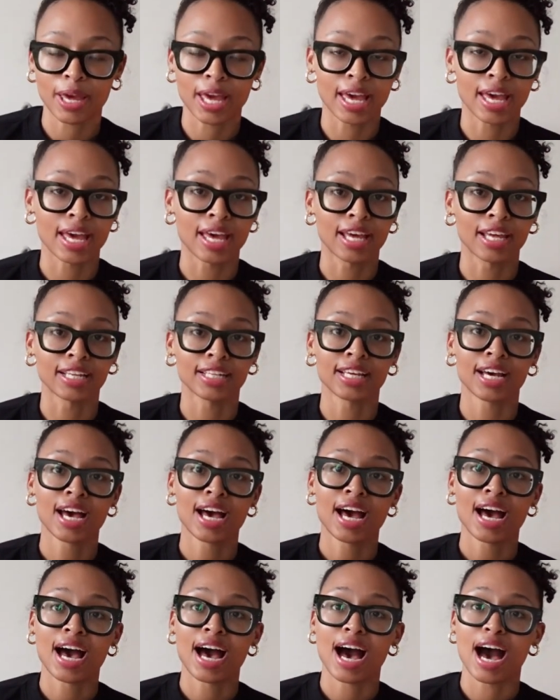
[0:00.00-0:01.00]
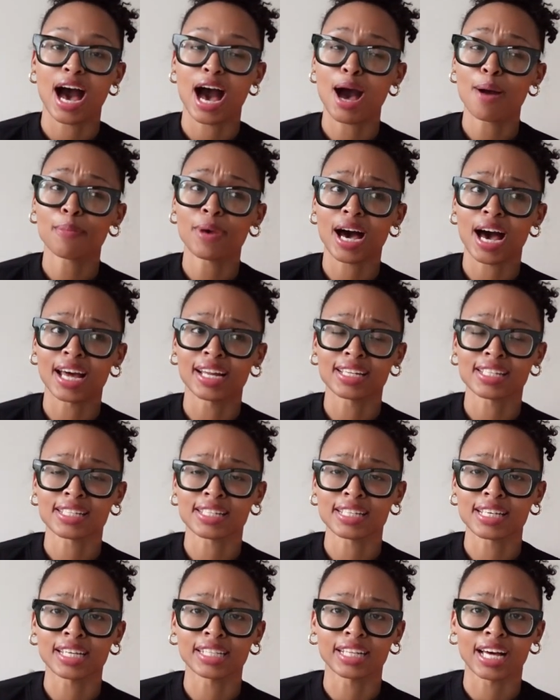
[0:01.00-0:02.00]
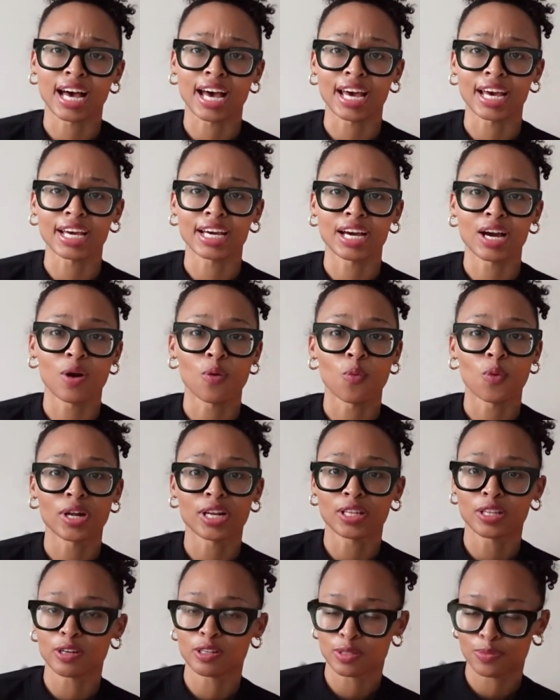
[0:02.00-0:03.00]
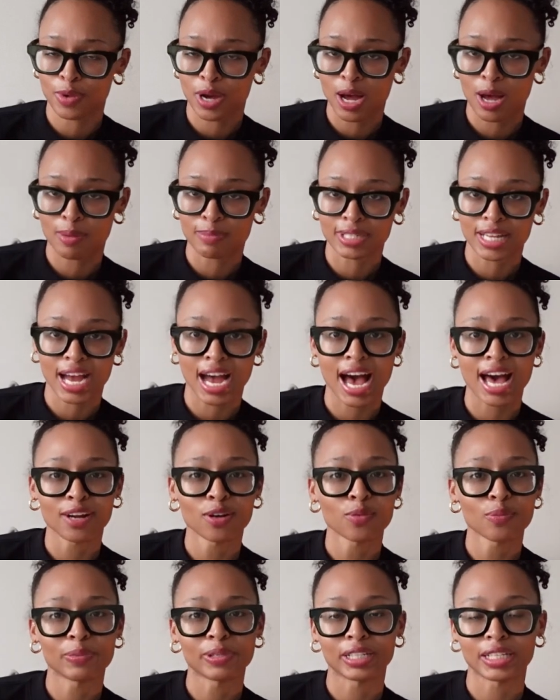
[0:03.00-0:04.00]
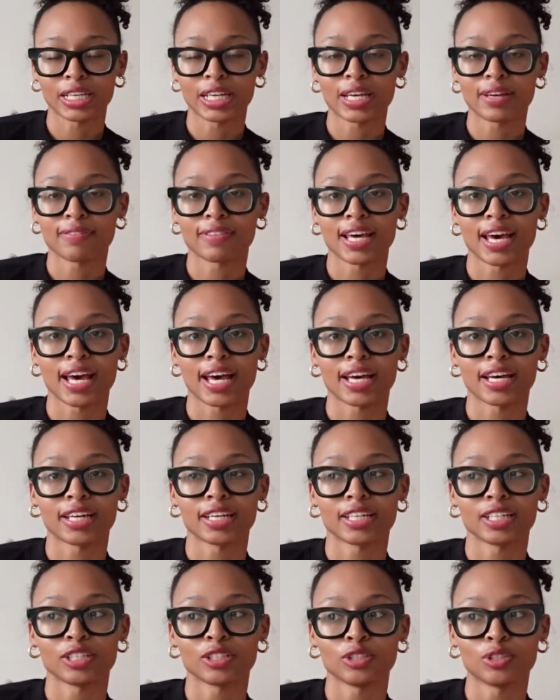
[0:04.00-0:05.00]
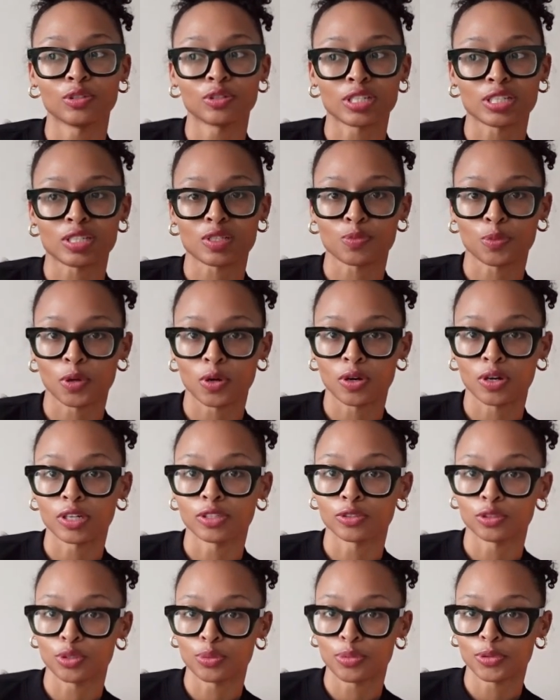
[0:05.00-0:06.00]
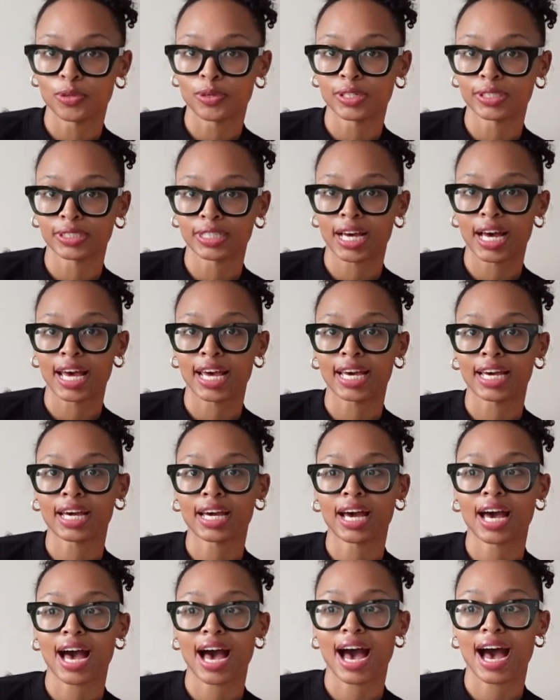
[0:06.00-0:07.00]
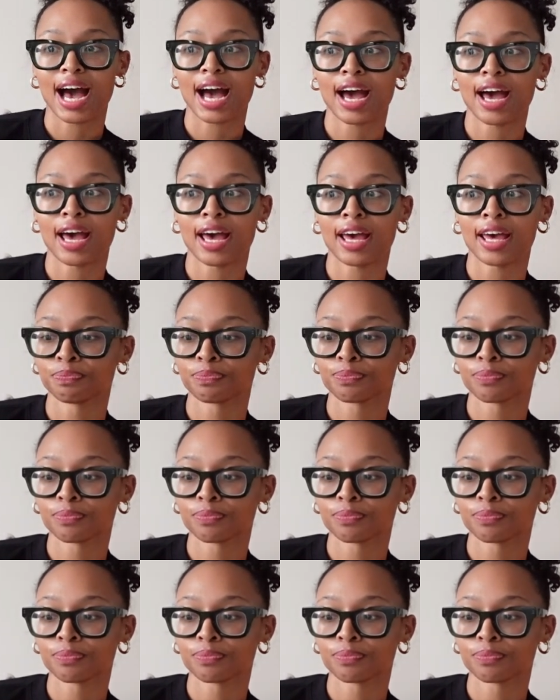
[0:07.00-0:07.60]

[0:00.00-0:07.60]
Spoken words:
And I'm honestly like one of those moms, like I don't believe that you can spoil a newborn. Like I